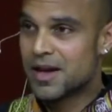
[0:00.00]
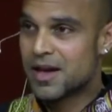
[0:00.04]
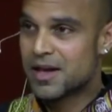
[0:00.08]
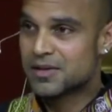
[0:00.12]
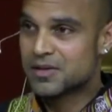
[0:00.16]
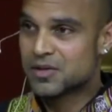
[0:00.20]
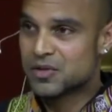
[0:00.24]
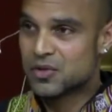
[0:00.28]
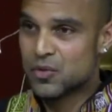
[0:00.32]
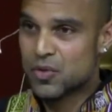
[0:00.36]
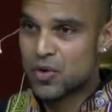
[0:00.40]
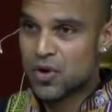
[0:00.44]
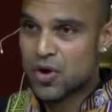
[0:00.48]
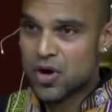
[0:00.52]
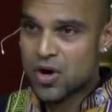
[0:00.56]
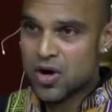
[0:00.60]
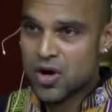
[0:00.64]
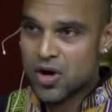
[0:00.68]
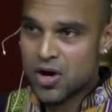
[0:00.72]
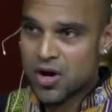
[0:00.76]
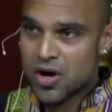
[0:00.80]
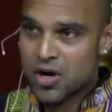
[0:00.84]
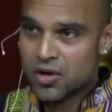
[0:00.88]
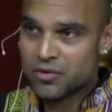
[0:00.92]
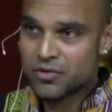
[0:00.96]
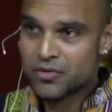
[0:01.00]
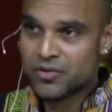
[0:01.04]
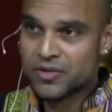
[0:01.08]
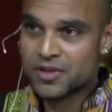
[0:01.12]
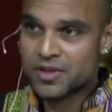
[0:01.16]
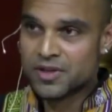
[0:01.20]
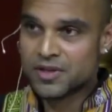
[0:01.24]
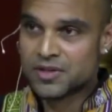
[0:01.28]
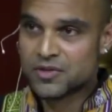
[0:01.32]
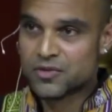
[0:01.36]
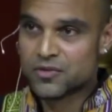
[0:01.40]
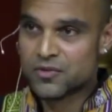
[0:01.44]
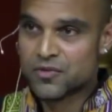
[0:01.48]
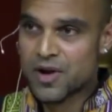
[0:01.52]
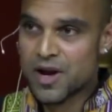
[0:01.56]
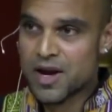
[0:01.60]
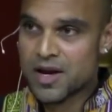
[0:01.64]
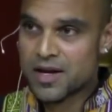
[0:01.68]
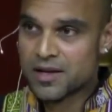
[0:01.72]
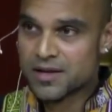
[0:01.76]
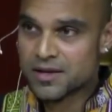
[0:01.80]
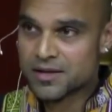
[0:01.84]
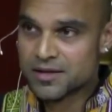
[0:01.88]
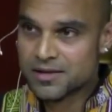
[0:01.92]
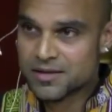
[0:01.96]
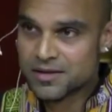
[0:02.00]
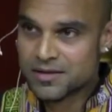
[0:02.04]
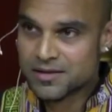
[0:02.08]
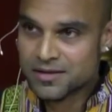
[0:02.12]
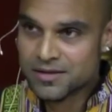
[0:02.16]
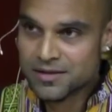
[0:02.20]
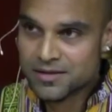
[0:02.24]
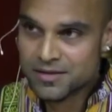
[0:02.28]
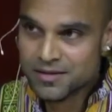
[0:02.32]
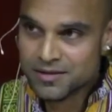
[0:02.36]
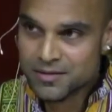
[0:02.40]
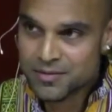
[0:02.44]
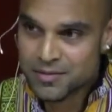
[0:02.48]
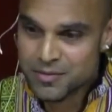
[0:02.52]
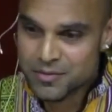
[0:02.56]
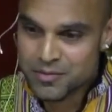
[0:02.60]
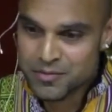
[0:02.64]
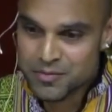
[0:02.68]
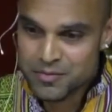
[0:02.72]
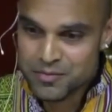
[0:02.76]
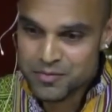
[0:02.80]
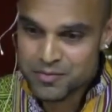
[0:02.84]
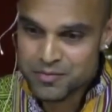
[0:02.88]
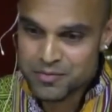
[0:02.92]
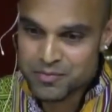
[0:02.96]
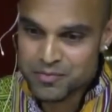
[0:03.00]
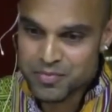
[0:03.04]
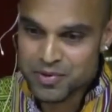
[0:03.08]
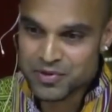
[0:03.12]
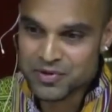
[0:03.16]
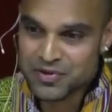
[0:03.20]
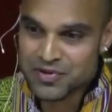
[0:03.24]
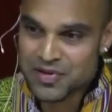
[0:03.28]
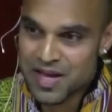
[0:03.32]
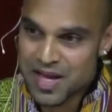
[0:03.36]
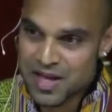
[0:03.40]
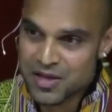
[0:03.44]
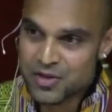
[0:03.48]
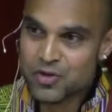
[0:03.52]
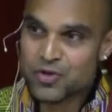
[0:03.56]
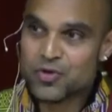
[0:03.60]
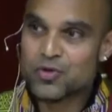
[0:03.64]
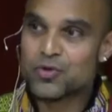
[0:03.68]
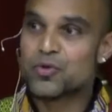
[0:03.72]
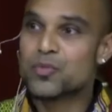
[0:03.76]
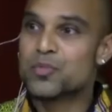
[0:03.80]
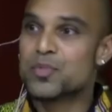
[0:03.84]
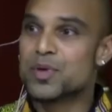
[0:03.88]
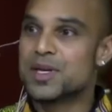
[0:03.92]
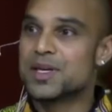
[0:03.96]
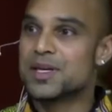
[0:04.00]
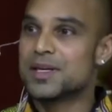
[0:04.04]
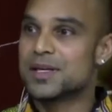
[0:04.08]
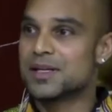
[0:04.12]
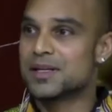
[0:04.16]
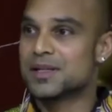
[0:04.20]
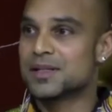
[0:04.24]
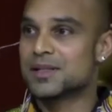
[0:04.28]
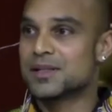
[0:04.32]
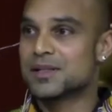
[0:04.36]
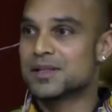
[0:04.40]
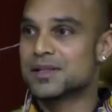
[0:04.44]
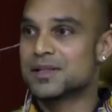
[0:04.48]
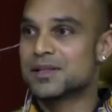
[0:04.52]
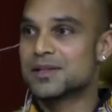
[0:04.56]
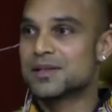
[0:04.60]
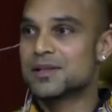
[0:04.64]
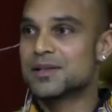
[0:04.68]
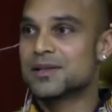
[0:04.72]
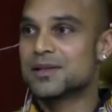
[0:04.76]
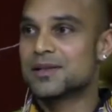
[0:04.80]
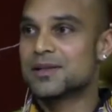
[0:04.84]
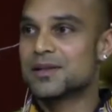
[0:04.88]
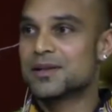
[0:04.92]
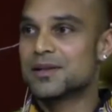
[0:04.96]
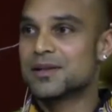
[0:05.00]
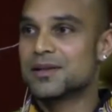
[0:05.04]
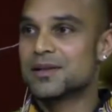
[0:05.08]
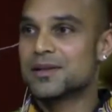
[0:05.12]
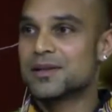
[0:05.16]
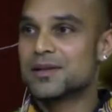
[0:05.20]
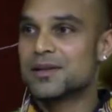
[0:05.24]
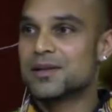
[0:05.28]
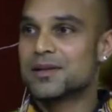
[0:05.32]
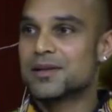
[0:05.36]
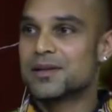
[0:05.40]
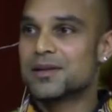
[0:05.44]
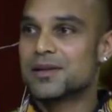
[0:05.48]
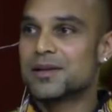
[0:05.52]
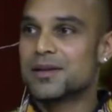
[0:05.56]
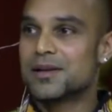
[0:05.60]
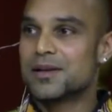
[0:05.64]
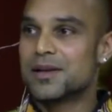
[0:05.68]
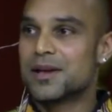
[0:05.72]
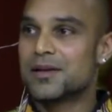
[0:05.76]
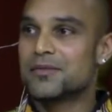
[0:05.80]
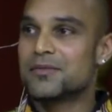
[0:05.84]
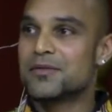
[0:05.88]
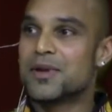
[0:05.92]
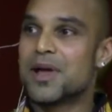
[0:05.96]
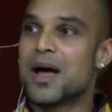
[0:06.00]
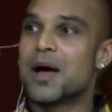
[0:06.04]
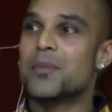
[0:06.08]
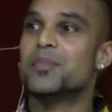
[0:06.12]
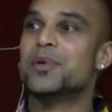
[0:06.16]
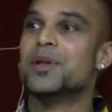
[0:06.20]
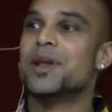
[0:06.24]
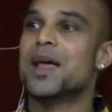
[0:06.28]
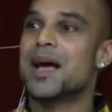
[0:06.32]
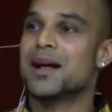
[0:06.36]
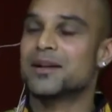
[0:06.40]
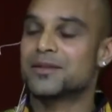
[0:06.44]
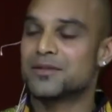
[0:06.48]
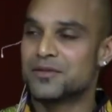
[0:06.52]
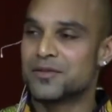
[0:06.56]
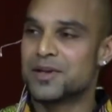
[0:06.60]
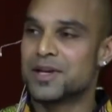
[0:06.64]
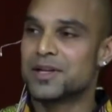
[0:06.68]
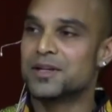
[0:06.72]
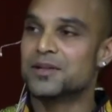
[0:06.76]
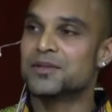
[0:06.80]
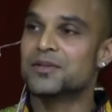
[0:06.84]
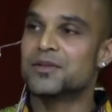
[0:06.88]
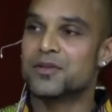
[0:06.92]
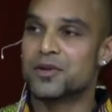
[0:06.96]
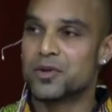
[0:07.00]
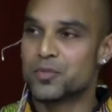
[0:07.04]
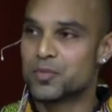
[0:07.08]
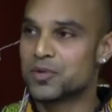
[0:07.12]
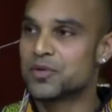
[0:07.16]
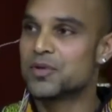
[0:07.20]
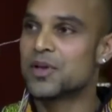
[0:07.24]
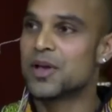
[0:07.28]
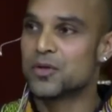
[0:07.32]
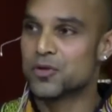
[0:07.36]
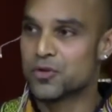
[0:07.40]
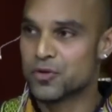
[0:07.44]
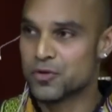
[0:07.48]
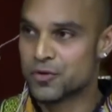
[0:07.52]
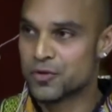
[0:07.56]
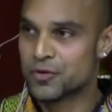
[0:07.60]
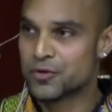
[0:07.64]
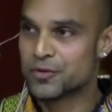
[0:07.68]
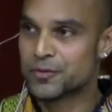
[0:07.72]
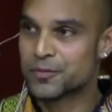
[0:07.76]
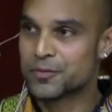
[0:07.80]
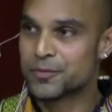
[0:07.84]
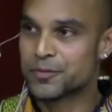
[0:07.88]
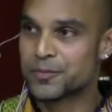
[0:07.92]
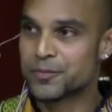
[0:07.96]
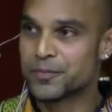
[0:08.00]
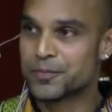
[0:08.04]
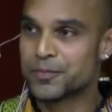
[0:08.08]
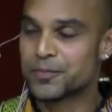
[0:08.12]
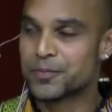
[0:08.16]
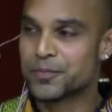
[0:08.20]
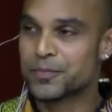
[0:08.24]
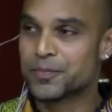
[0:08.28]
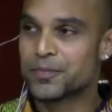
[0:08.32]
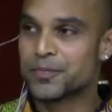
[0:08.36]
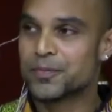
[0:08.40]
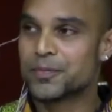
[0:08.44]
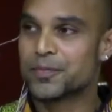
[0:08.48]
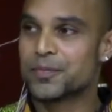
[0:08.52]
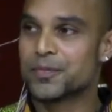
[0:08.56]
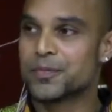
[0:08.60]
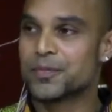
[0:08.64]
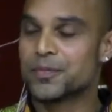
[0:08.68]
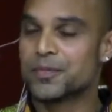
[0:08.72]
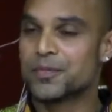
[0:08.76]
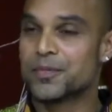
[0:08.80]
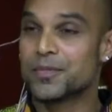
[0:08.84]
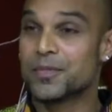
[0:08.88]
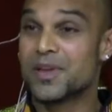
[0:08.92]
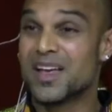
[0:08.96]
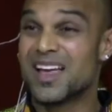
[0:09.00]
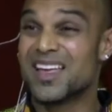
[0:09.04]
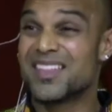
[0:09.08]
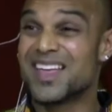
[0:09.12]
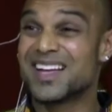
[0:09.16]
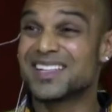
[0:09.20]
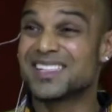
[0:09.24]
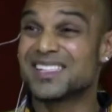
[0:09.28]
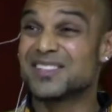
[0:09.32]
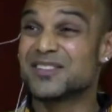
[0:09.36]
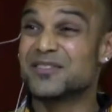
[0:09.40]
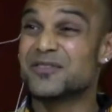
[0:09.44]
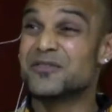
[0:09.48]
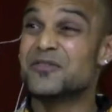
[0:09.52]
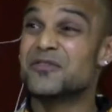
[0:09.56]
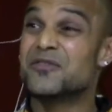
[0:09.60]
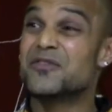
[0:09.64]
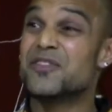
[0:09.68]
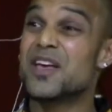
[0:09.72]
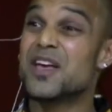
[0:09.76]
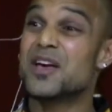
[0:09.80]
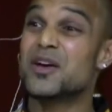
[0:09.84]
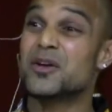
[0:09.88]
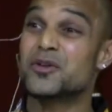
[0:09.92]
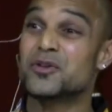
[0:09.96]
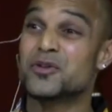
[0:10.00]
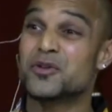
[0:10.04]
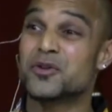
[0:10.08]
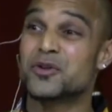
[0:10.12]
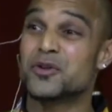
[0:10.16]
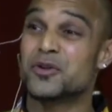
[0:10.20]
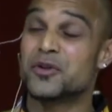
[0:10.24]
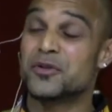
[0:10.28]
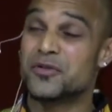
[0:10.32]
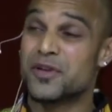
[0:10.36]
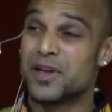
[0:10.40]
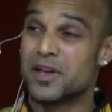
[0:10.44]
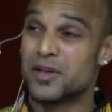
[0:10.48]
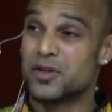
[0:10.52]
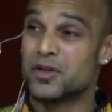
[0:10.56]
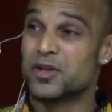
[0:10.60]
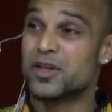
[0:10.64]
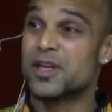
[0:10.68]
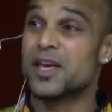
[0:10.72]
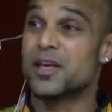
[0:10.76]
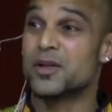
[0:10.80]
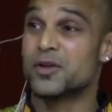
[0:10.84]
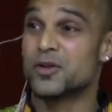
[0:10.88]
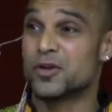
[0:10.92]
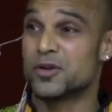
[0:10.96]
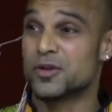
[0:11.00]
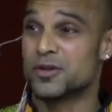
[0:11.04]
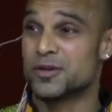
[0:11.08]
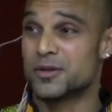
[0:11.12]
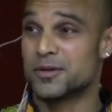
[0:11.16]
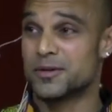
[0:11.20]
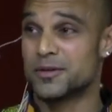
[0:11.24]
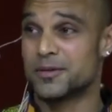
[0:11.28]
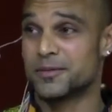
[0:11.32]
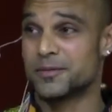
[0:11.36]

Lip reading: And so all of these great potential beings have not been activated to their potential. And that's the failure of education.